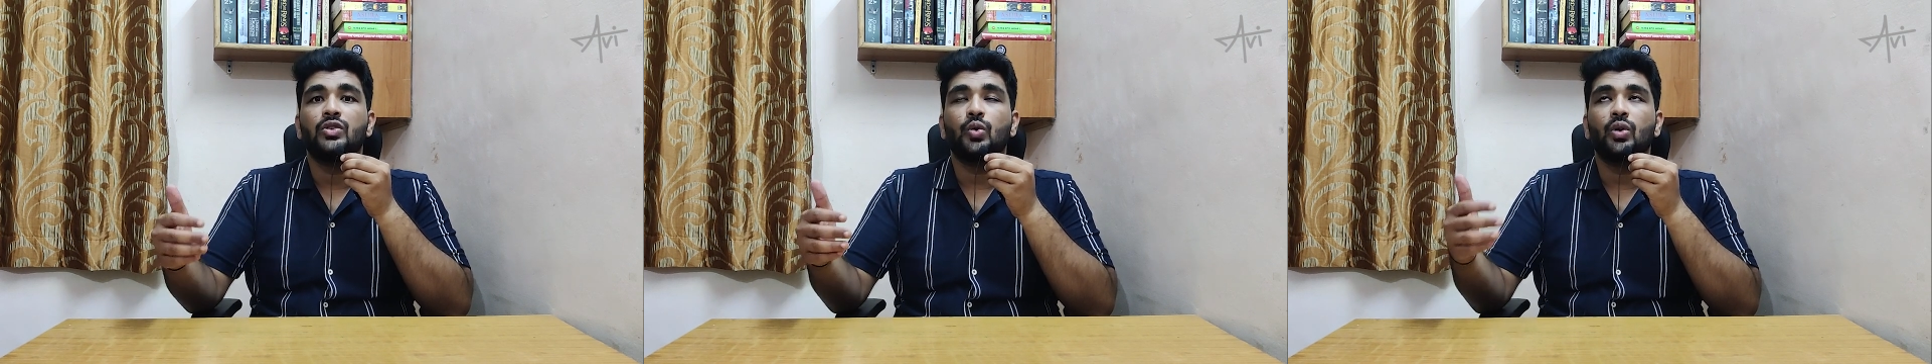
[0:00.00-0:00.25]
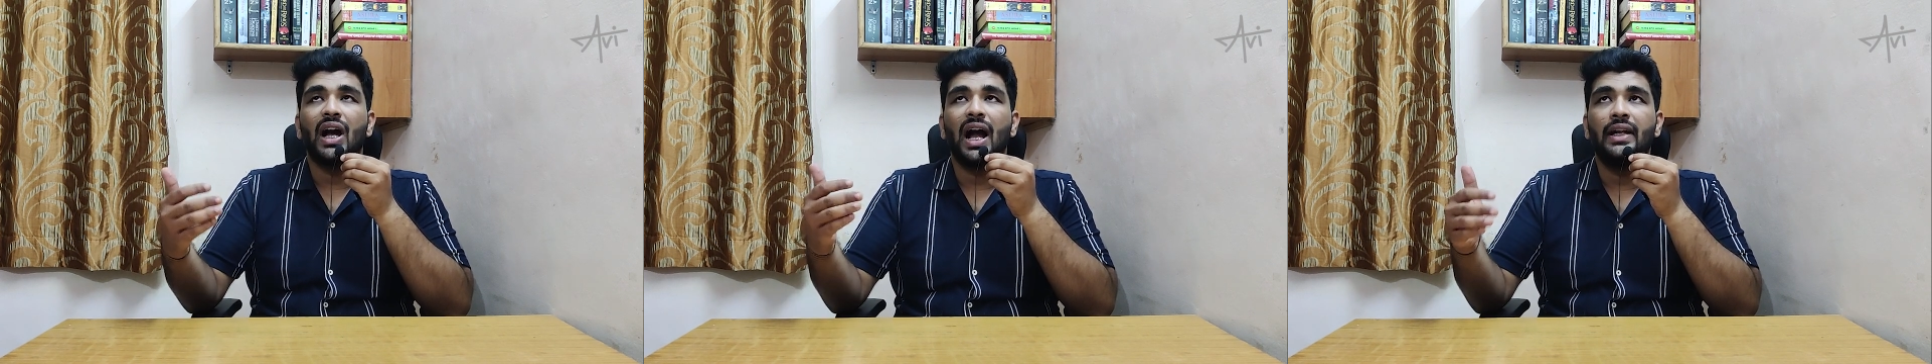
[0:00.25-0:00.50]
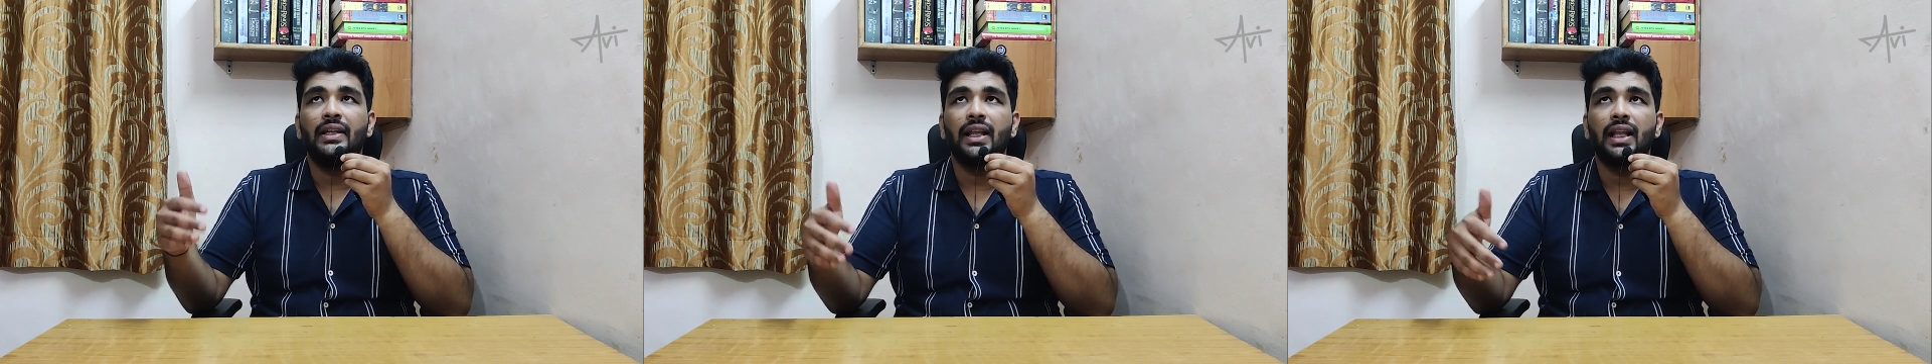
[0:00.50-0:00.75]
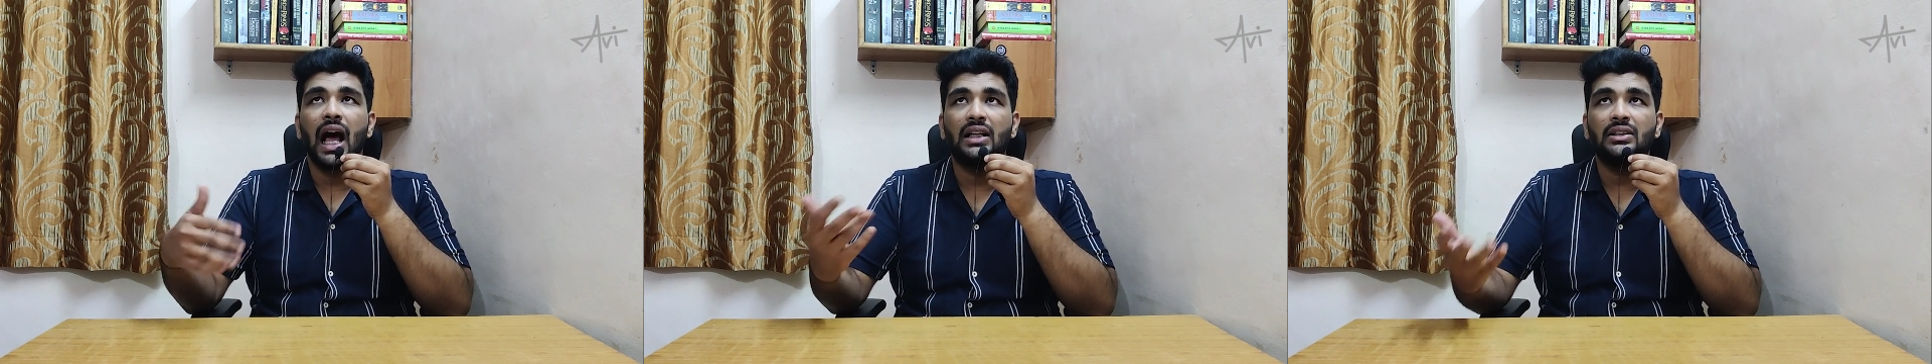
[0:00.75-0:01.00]
So, and
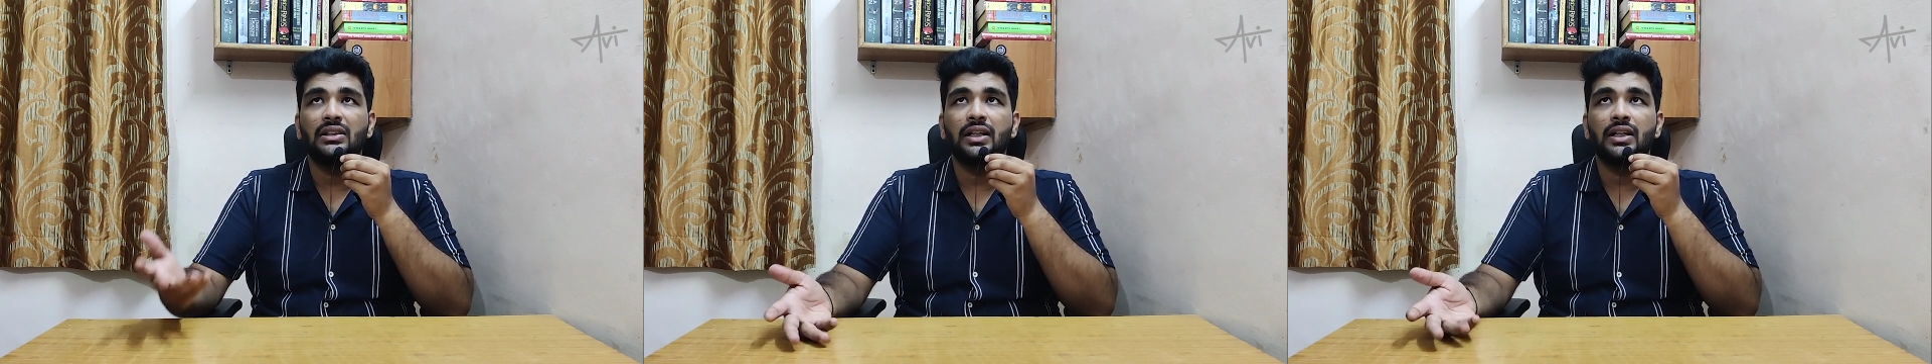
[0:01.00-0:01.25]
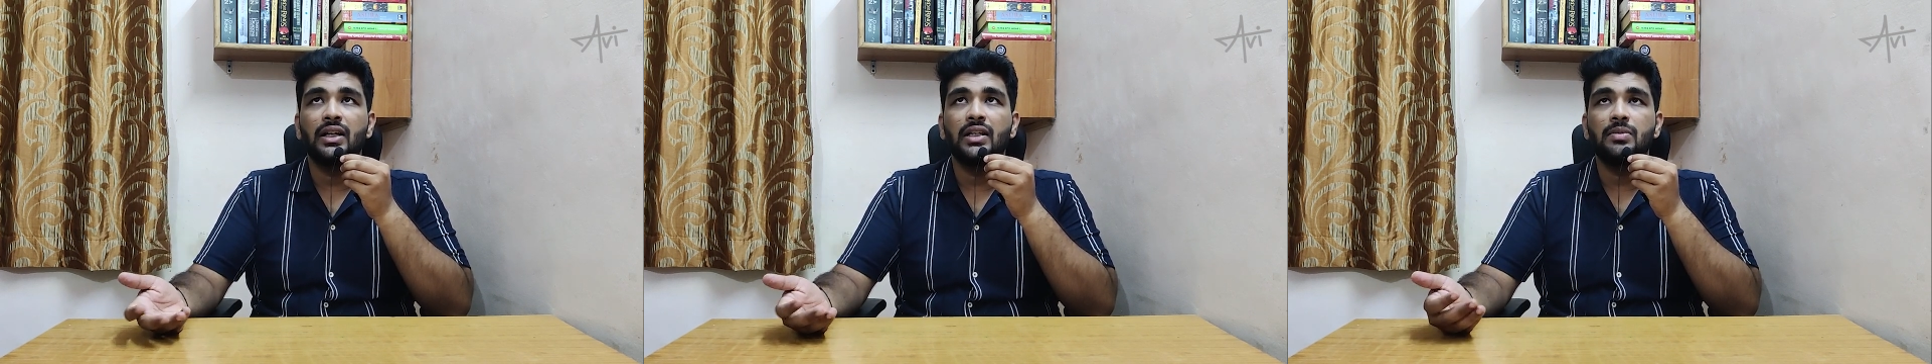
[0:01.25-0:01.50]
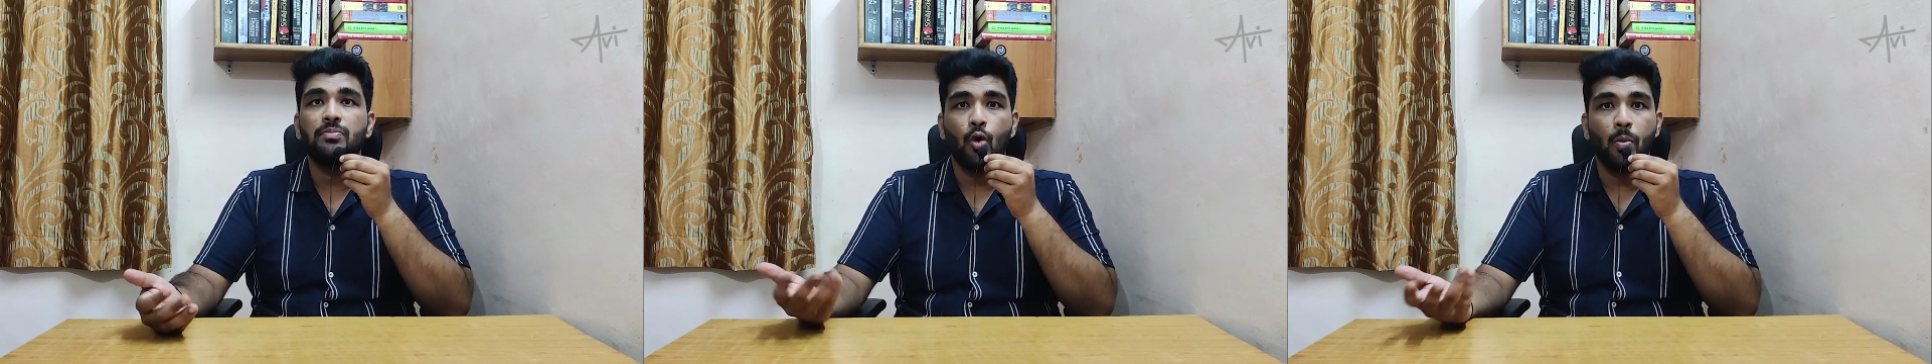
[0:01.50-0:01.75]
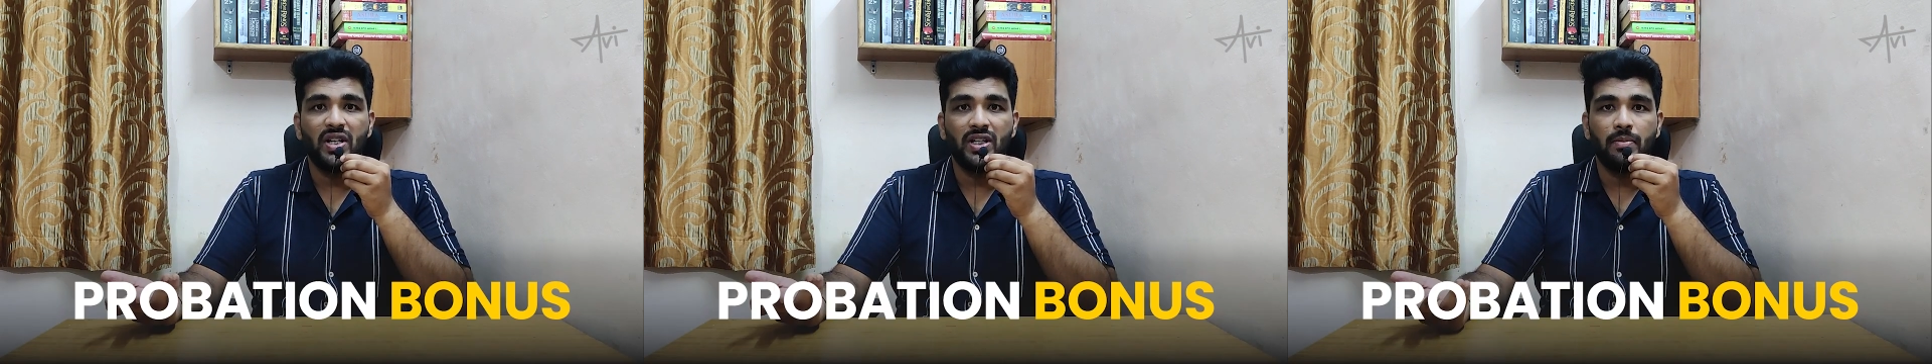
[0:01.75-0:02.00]
the last thing is
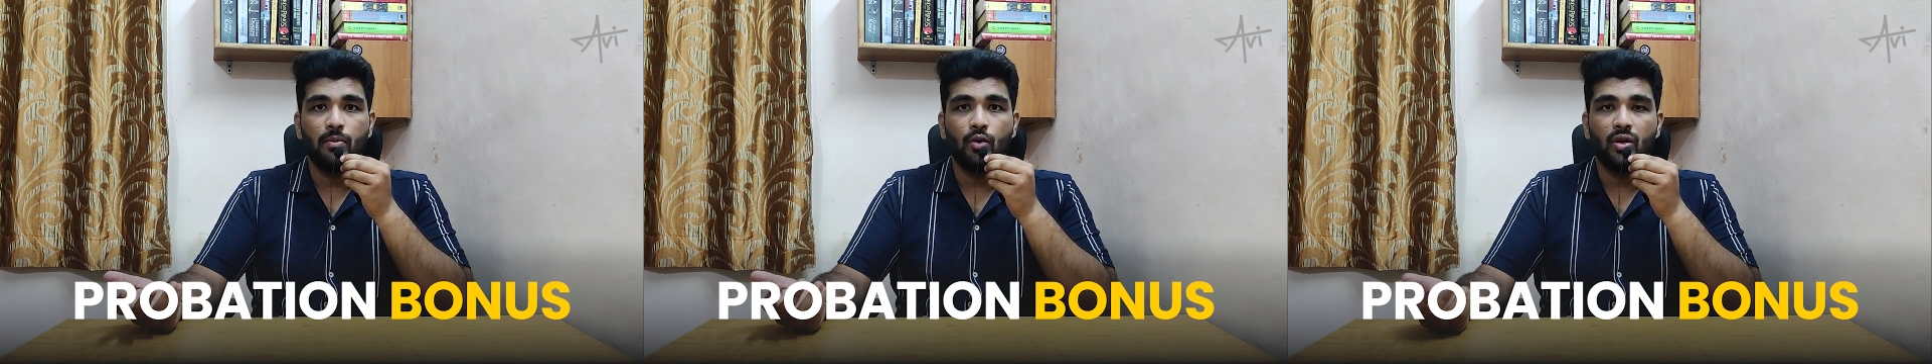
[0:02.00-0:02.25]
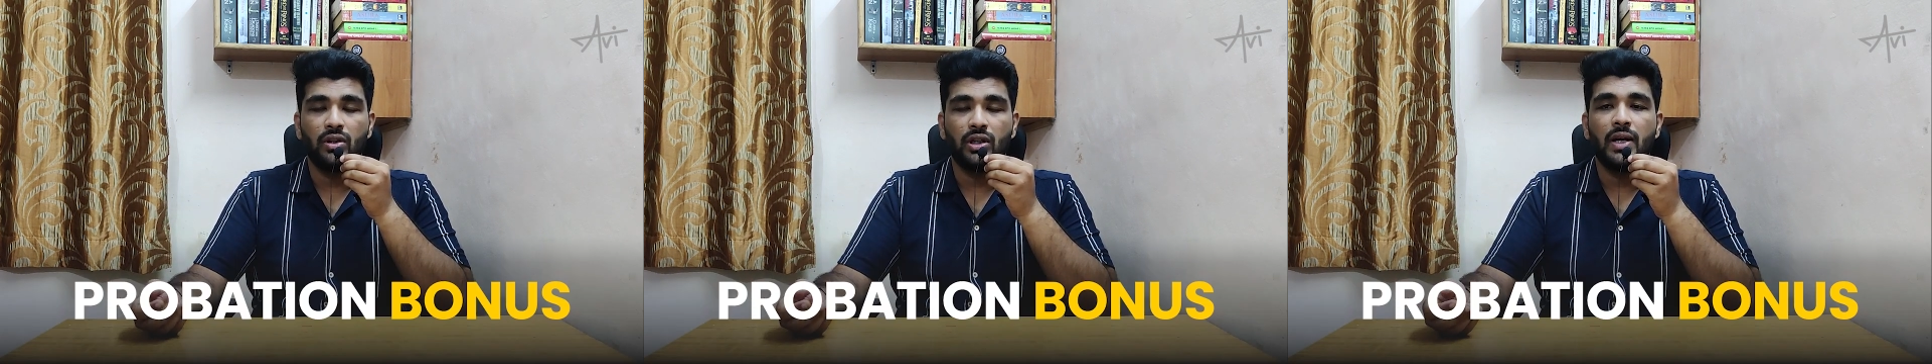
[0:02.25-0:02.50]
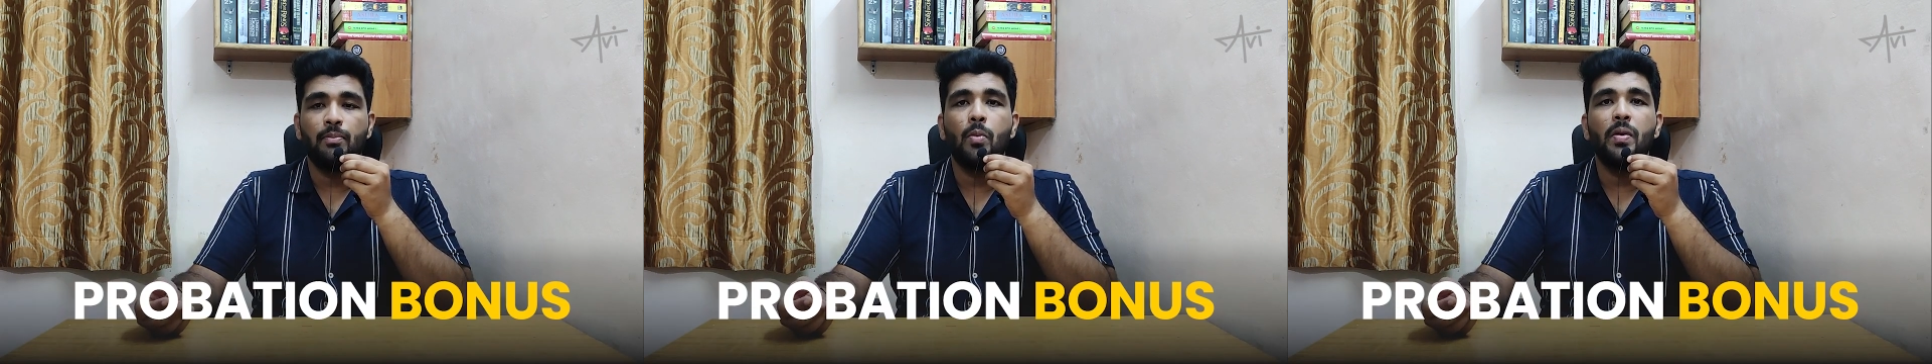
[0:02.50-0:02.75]
probation bonus, right?